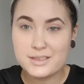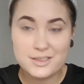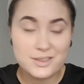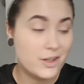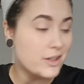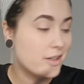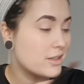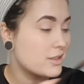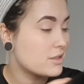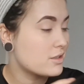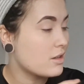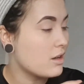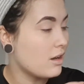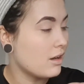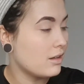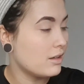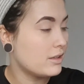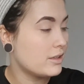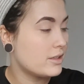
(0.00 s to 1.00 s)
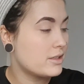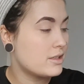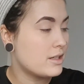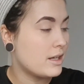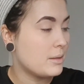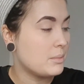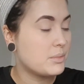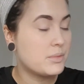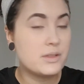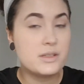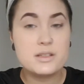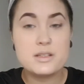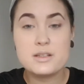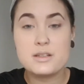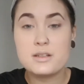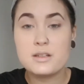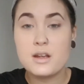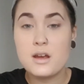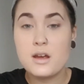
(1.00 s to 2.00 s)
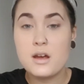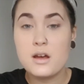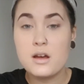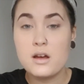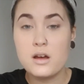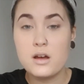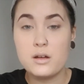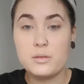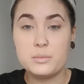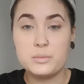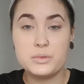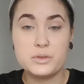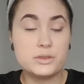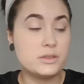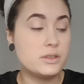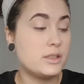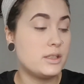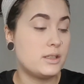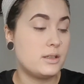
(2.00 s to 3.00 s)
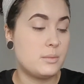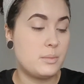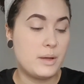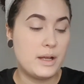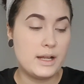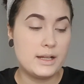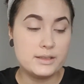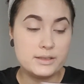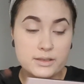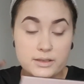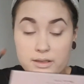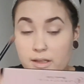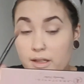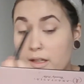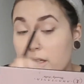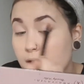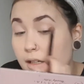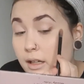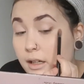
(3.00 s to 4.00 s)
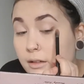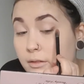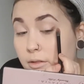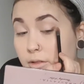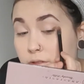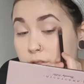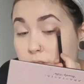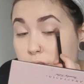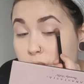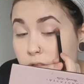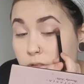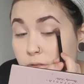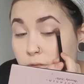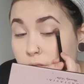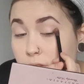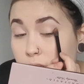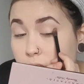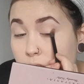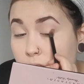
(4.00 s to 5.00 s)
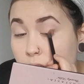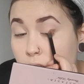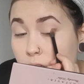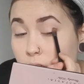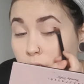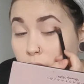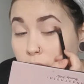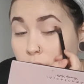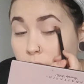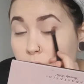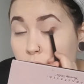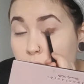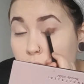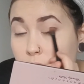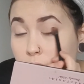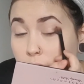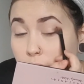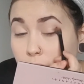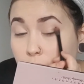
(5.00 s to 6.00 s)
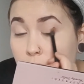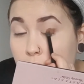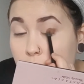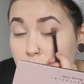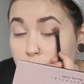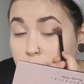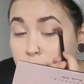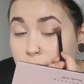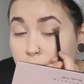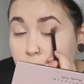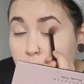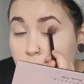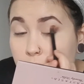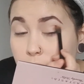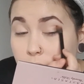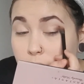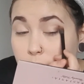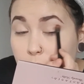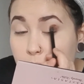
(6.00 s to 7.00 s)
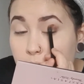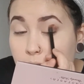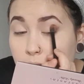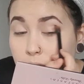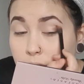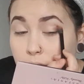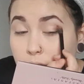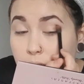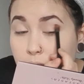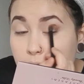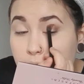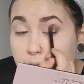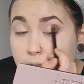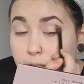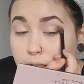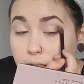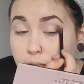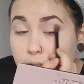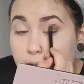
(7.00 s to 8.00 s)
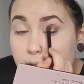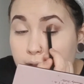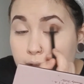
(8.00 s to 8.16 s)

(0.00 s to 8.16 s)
darkest color, Cypress Umber in the palette, and I will just use it on the outside of my eye.